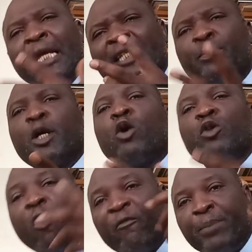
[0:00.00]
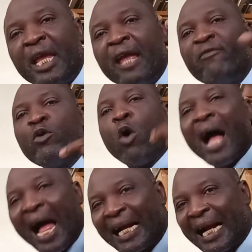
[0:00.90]
It's because of behavior
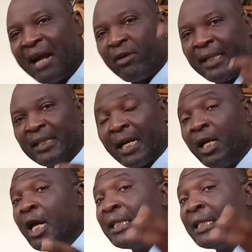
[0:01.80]
and character.